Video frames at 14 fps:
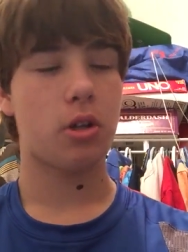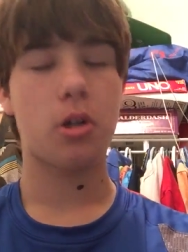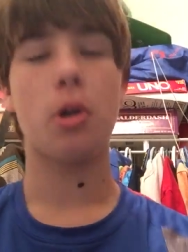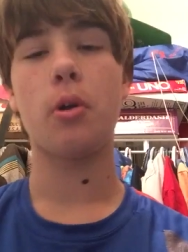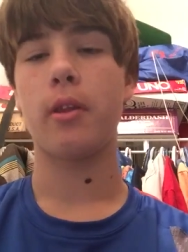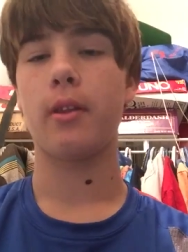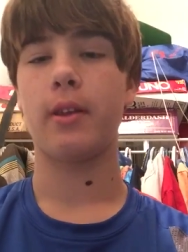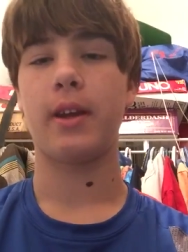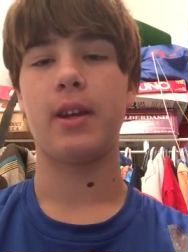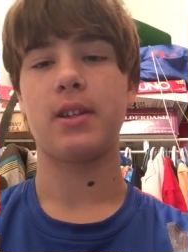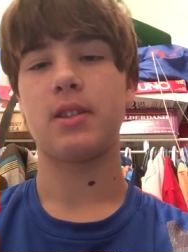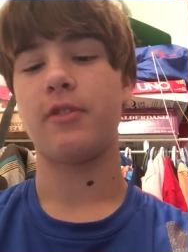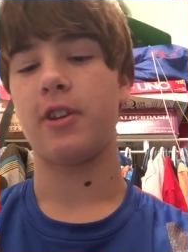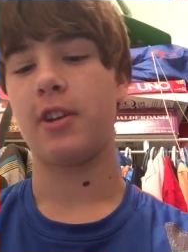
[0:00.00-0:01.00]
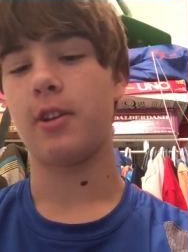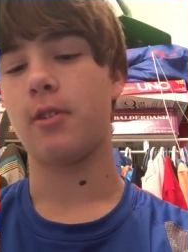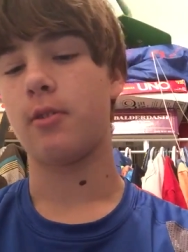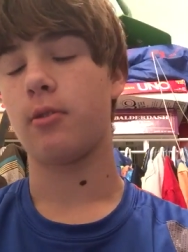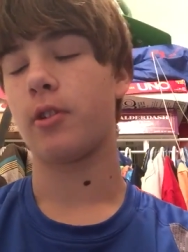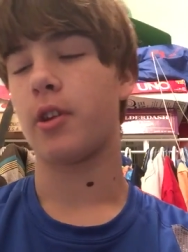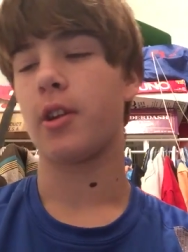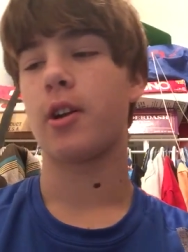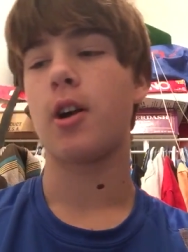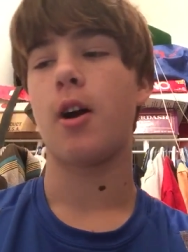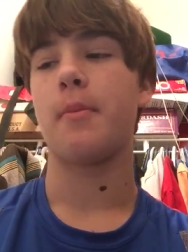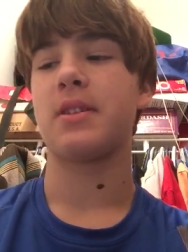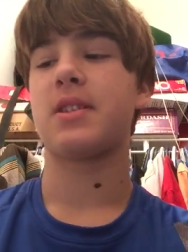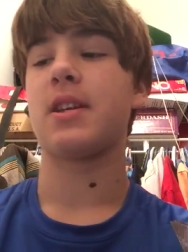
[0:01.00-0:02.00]
go to the latest video, look in the
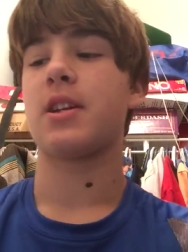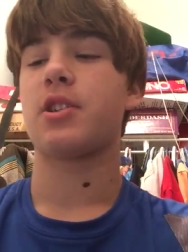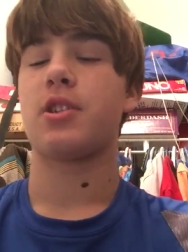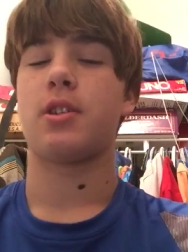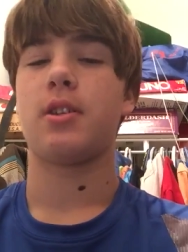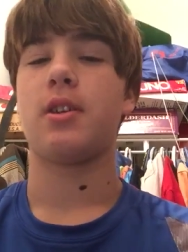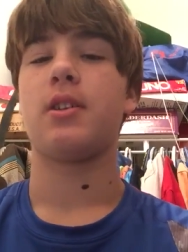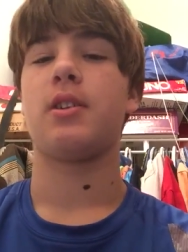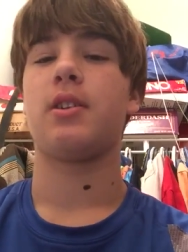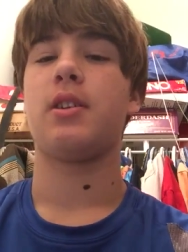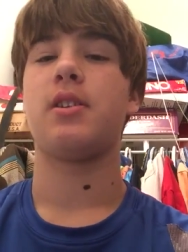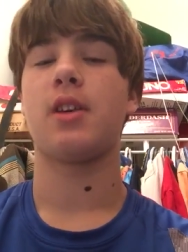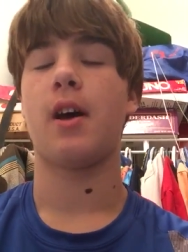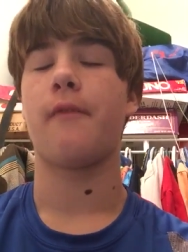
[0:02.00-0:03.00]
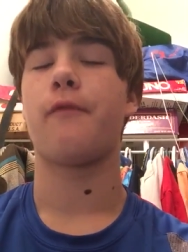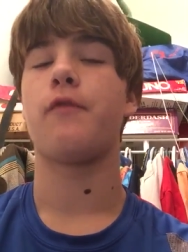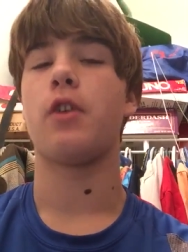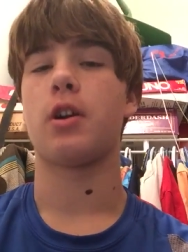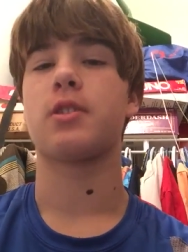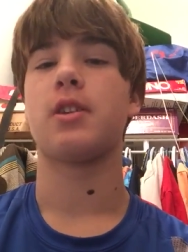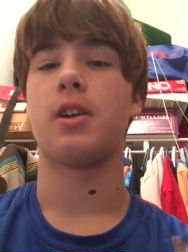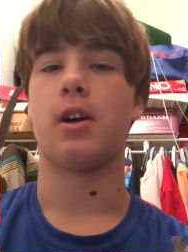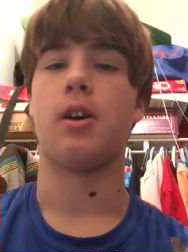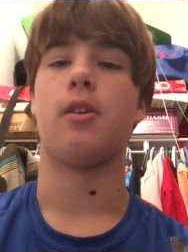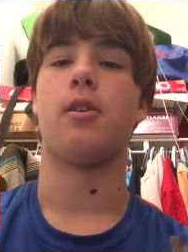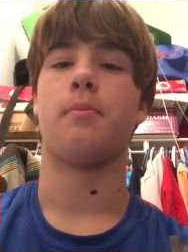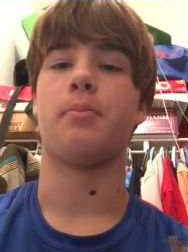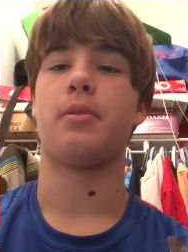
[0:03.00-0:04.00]
comment section. He got fucked
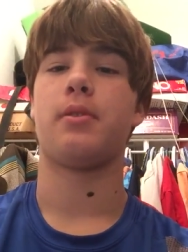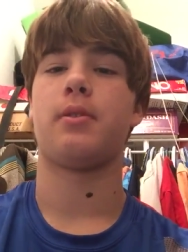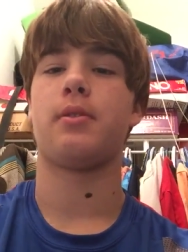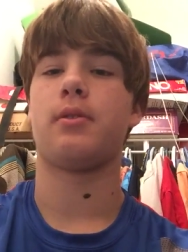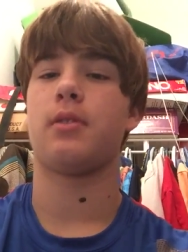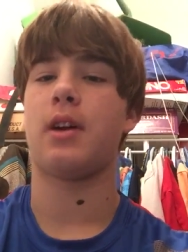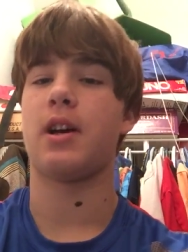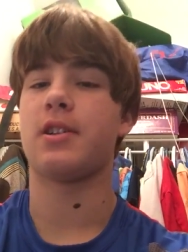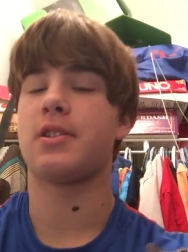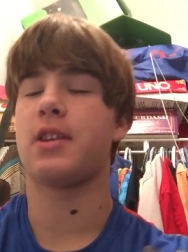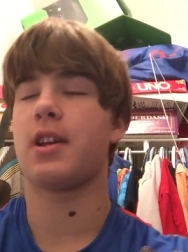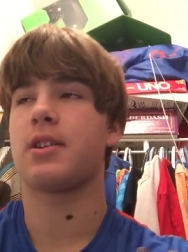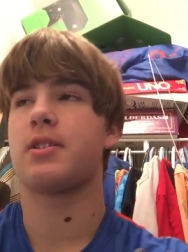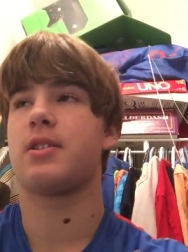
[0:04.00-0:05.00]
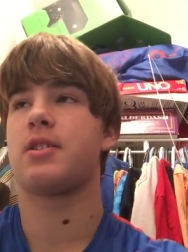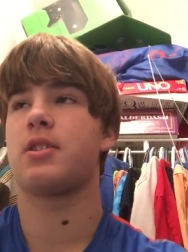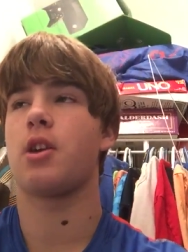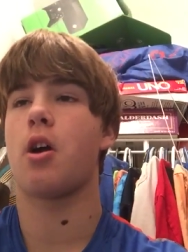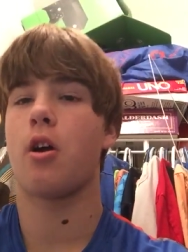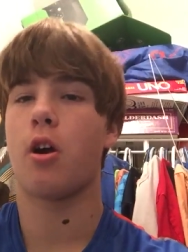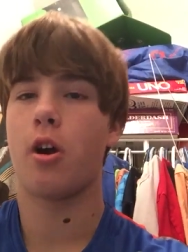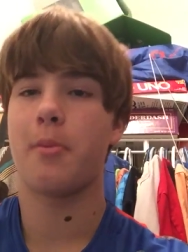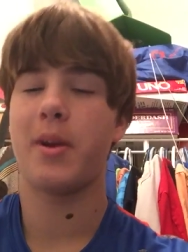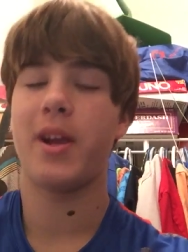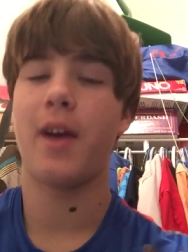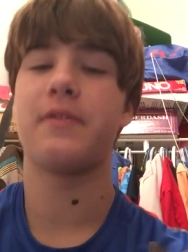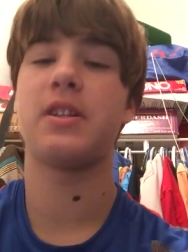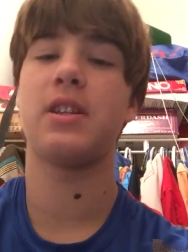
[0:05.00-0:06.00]
up. Hashtag Star Army
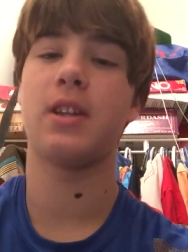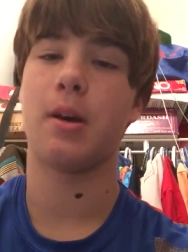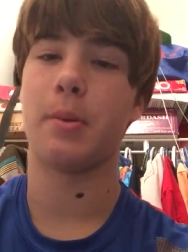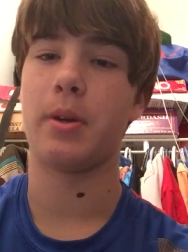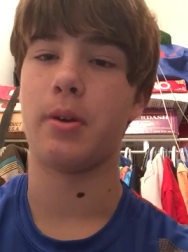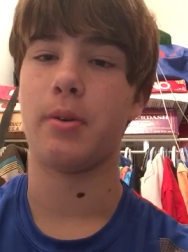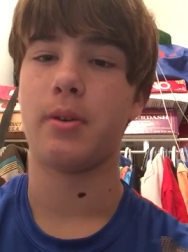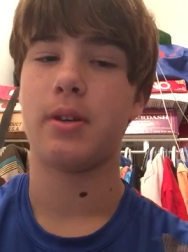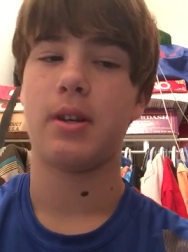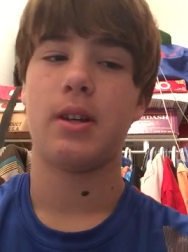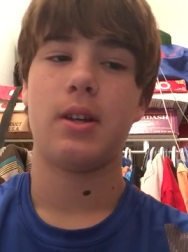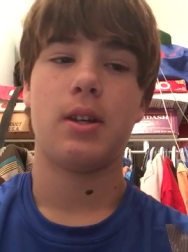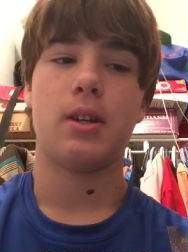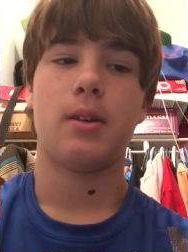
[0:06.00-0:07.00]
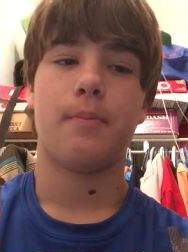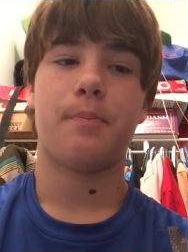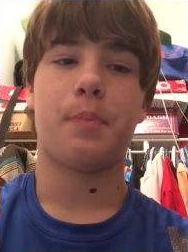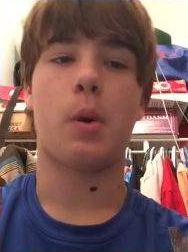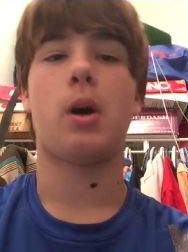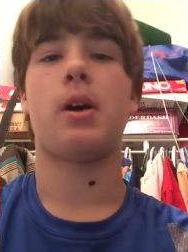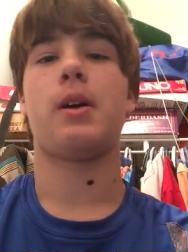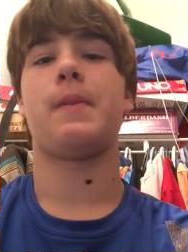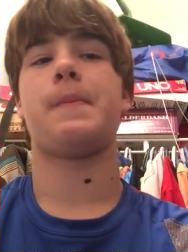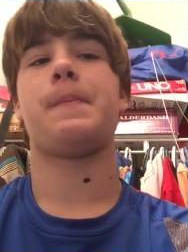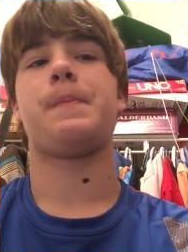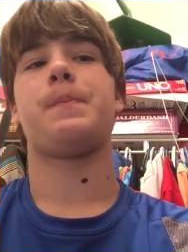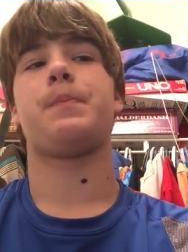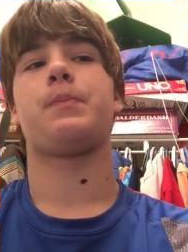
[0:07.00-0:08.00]
FTW. But,
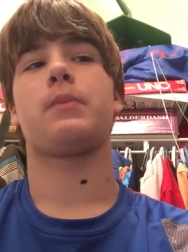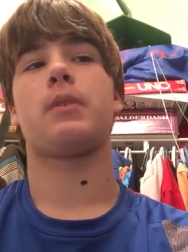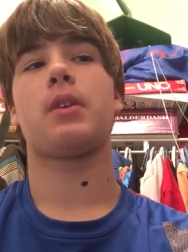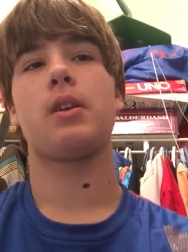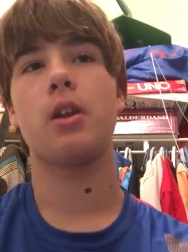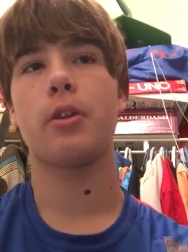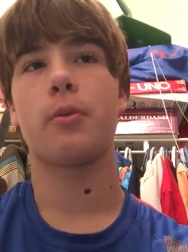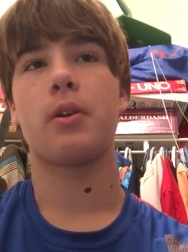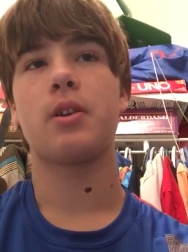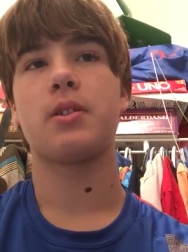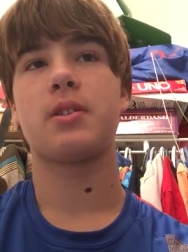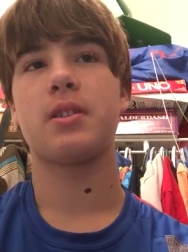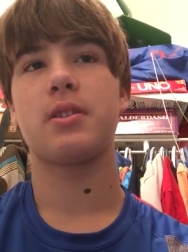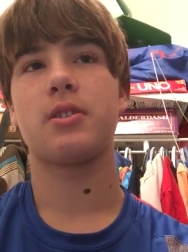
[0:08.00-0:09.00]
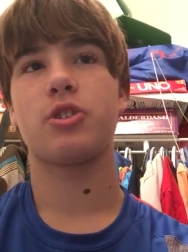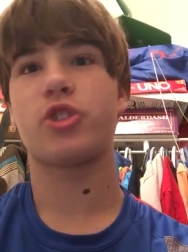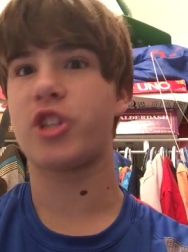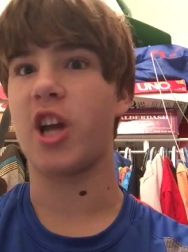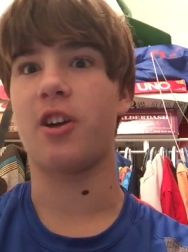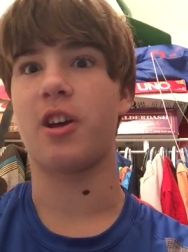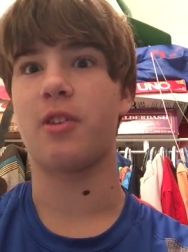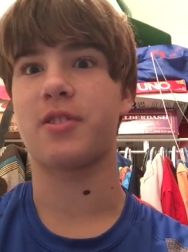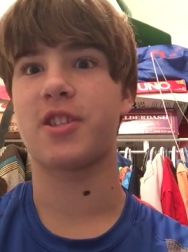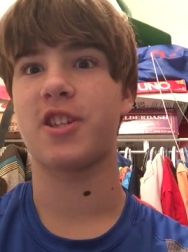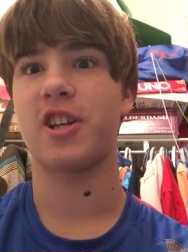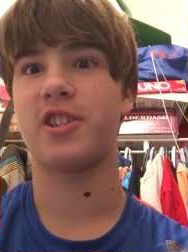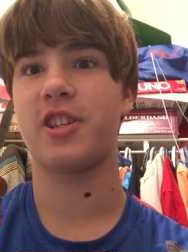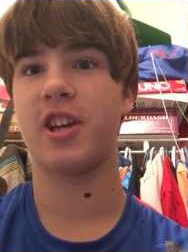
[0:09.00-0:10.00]
in other words, shout out
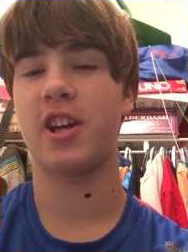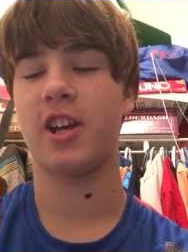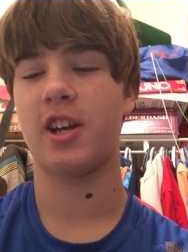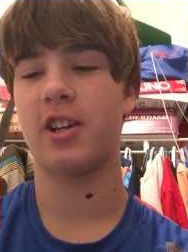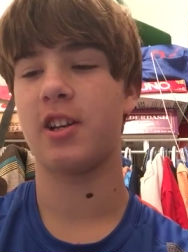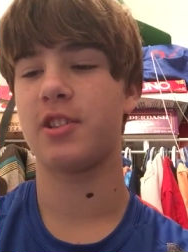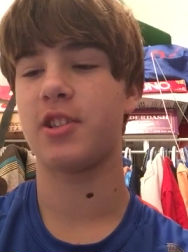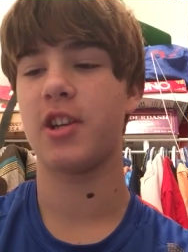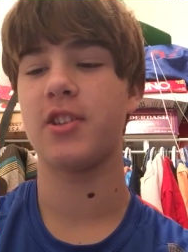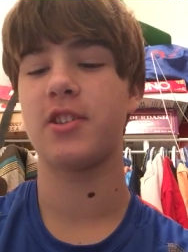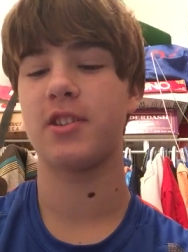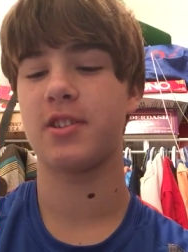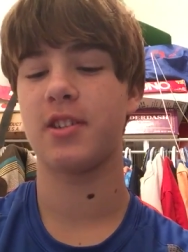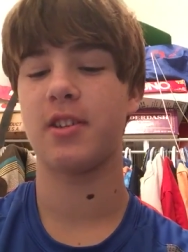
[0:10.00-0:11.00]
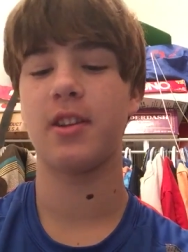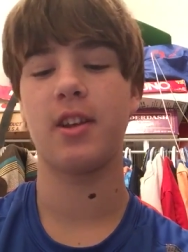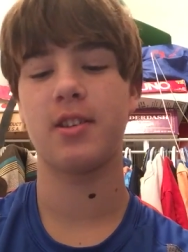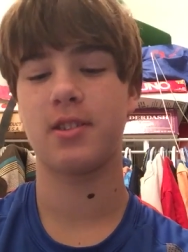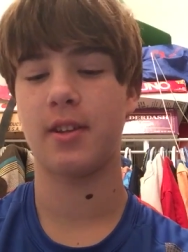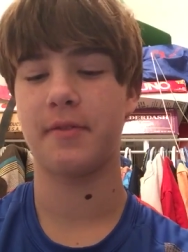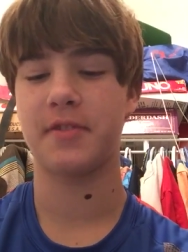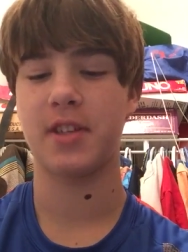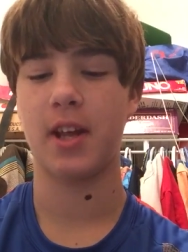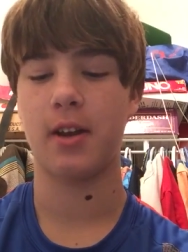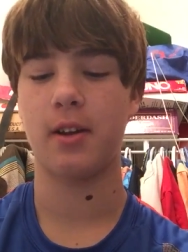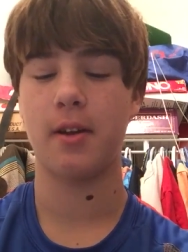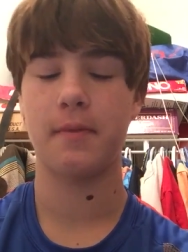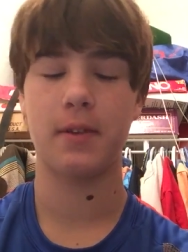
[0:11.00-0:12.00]
Sunday. I changed it to Sunday instead of
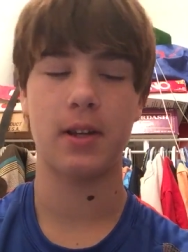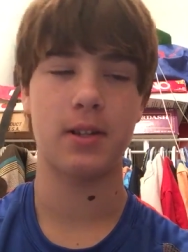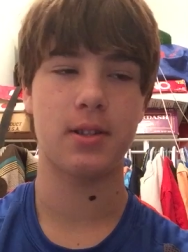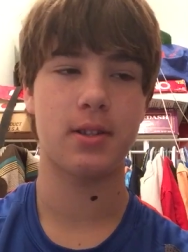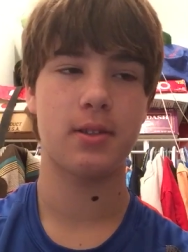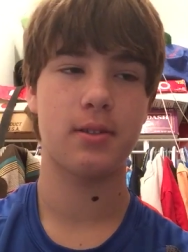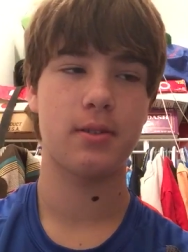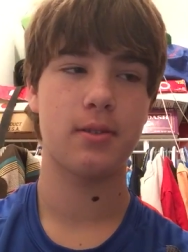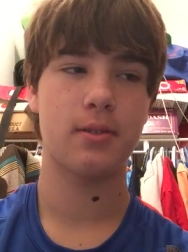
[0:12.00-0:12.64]
Saturday because